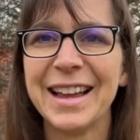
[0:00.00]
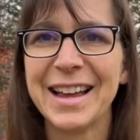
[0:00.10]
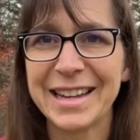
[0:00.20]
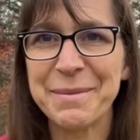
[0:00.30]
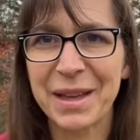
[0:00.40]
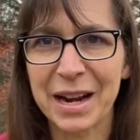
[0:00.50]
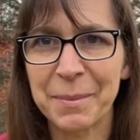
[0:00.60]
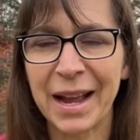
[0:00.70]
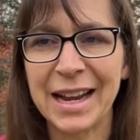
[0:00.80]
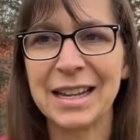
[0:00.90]
keep that in
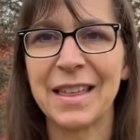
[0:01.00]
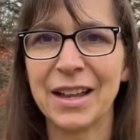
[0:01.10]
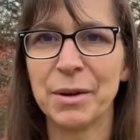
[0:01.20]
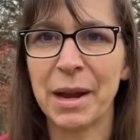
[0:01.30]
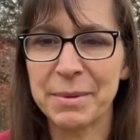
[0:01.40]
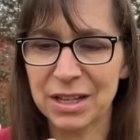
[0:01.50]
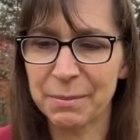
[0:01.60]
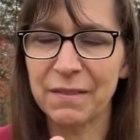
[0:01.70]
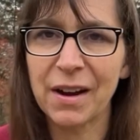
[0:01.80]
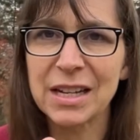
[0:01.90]
mind, that your baby's gonna
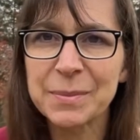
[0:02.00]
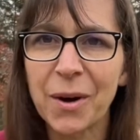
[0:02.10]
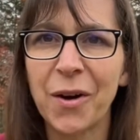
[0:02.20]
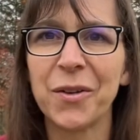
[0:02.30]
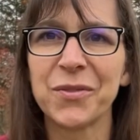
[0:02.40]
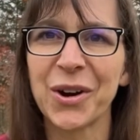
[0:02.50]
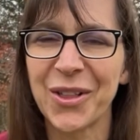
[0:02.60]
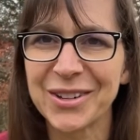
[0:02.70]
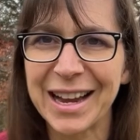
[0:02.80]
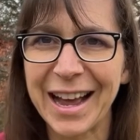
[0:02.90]
be very small for a
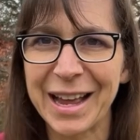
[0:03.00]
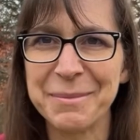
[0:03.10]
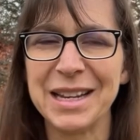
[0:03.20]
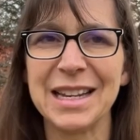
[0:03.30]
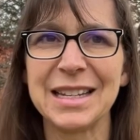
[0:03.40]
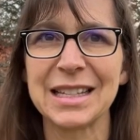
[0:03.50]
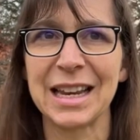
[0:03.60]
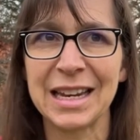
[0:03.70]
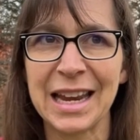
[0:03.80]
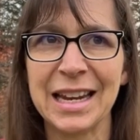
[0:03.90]
long time and it doesn't
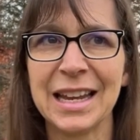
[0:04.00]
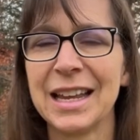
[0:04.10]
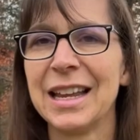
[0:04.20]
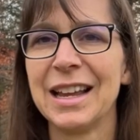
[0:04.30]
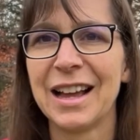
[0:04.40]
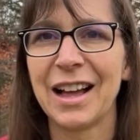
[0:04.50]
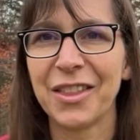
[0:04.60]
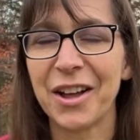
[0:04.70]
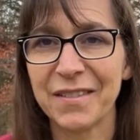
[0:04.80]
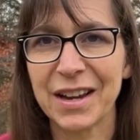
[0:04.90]
need a
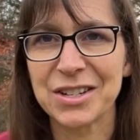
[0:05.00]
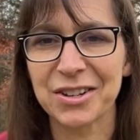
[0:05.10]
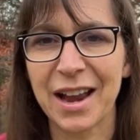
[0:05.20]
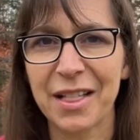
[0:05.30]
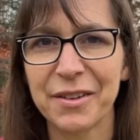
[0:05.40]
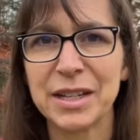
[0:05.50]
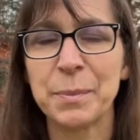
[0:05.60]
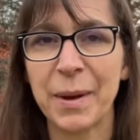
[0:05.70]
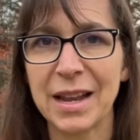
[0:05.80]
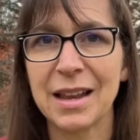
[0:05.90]
lot of extra calories,
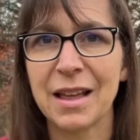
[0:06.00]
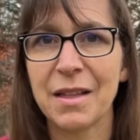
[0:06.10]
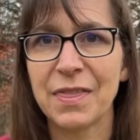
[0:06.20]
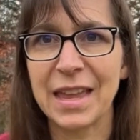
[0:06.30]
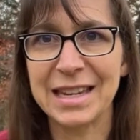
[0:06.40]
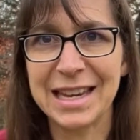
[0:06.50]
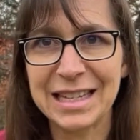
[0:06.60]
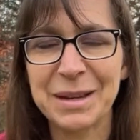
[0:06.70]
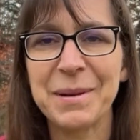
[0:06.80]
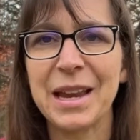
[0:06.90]
but they need
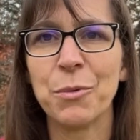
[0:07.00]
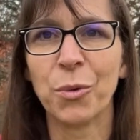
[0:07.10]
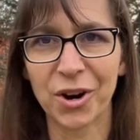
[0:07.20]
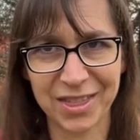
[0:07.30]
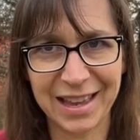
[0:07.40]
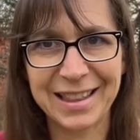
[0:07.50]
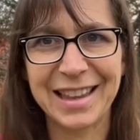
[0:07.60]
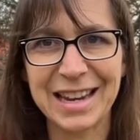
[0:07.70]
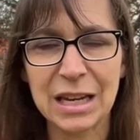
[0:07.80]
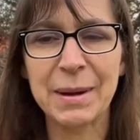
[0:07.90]
to be worth it. They
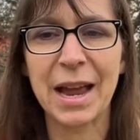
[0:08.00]
need to be